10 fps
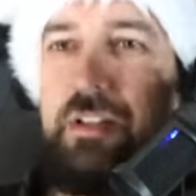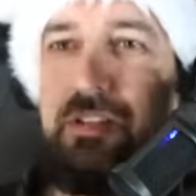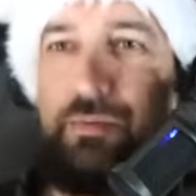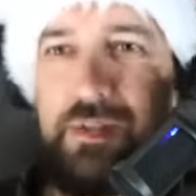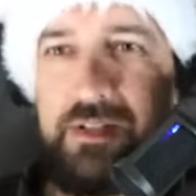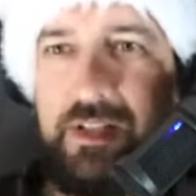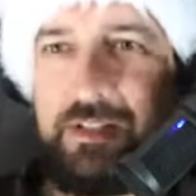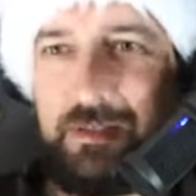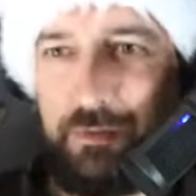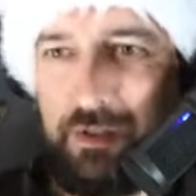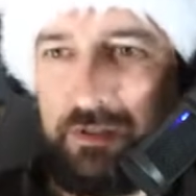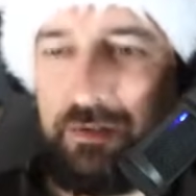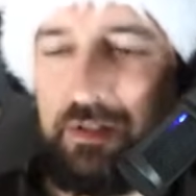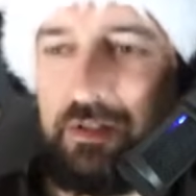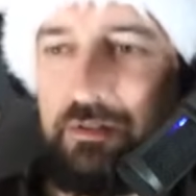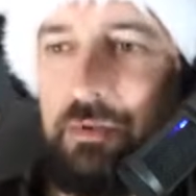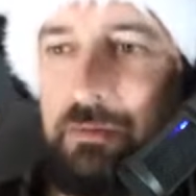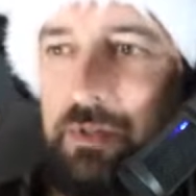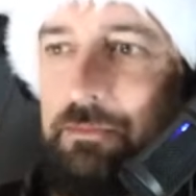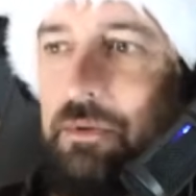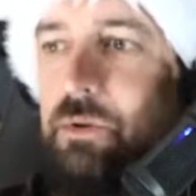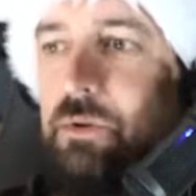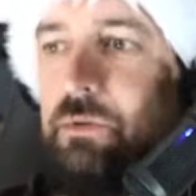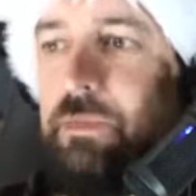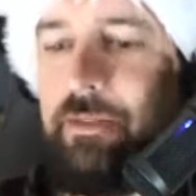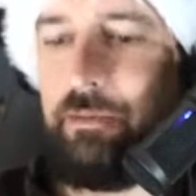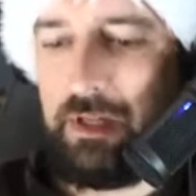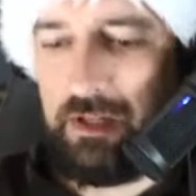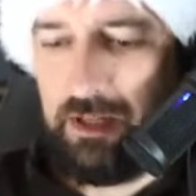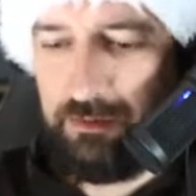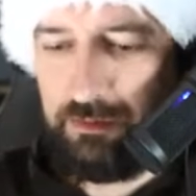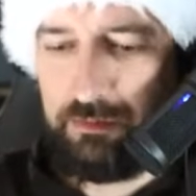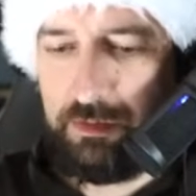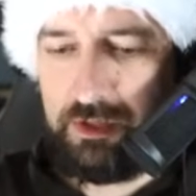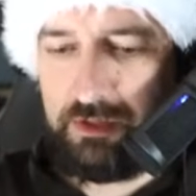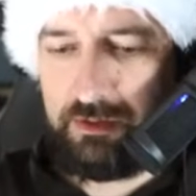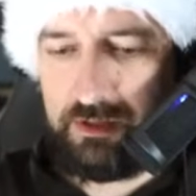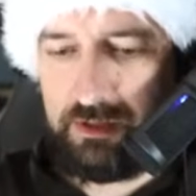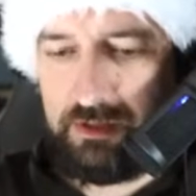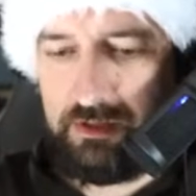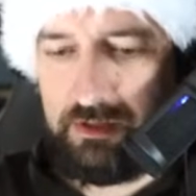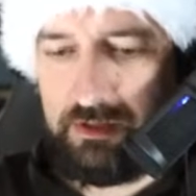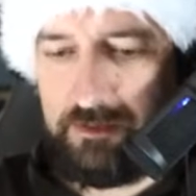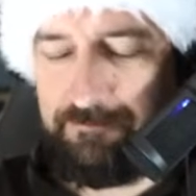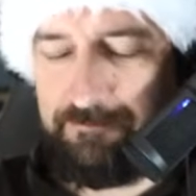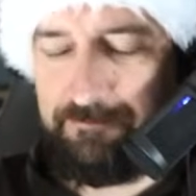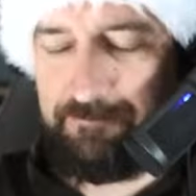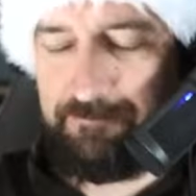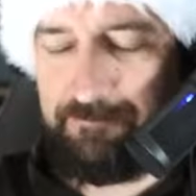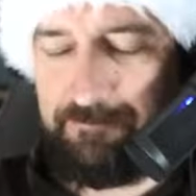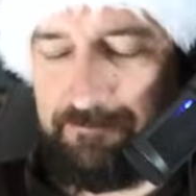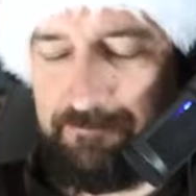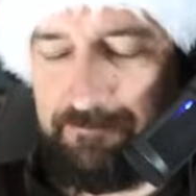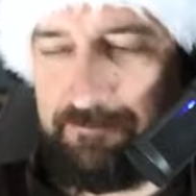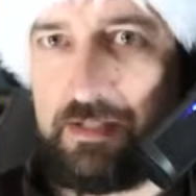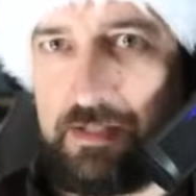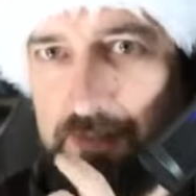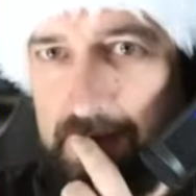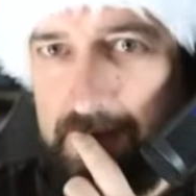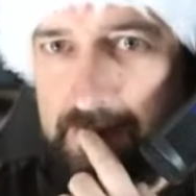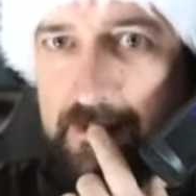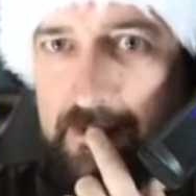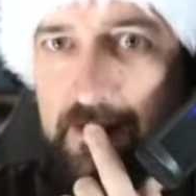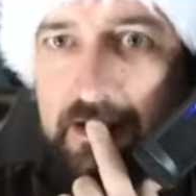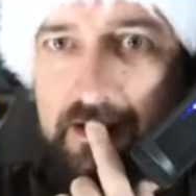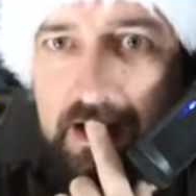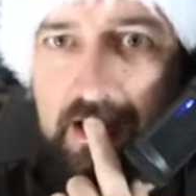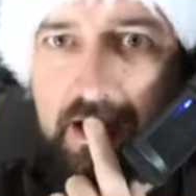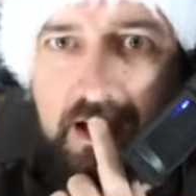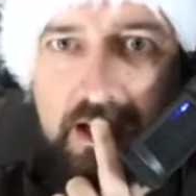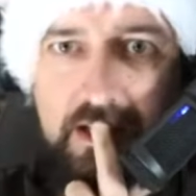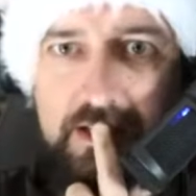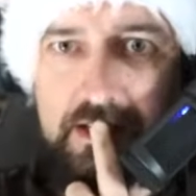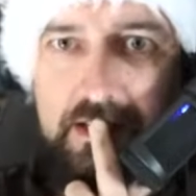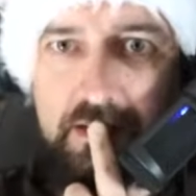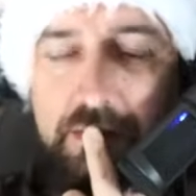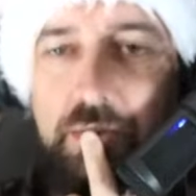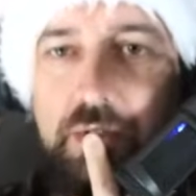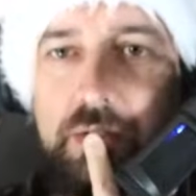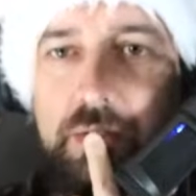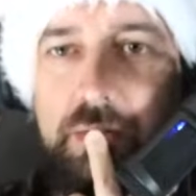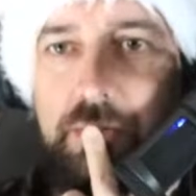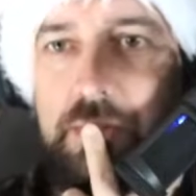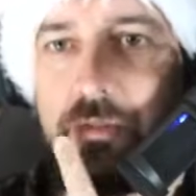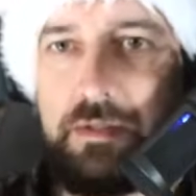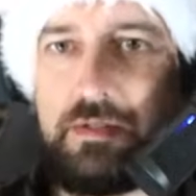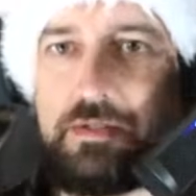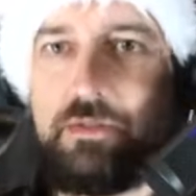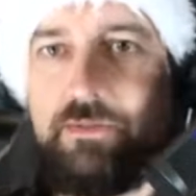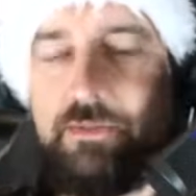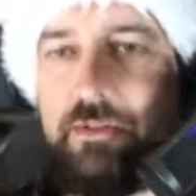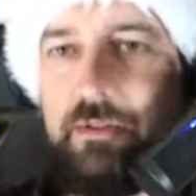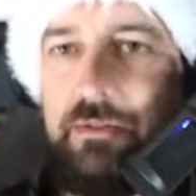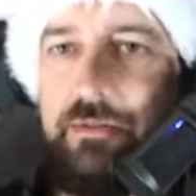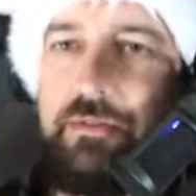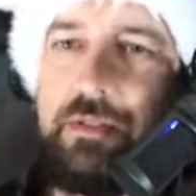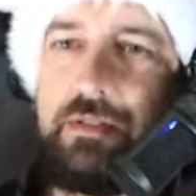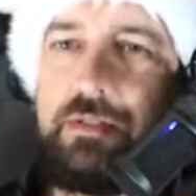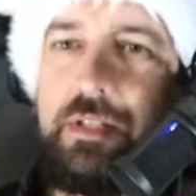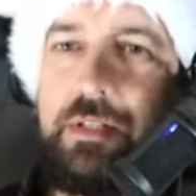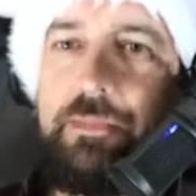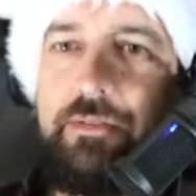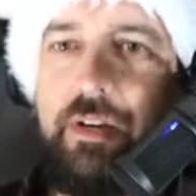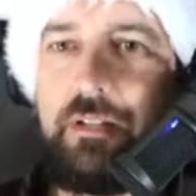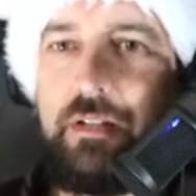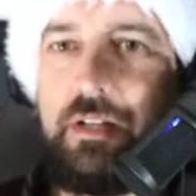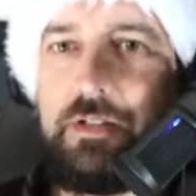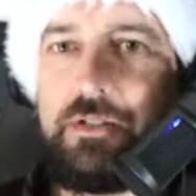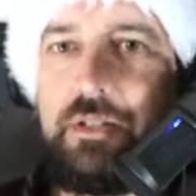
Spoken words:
We started monitoring workmem. Oh, by the way, how to monitor these temporary files? I see two sources of temporary file creation.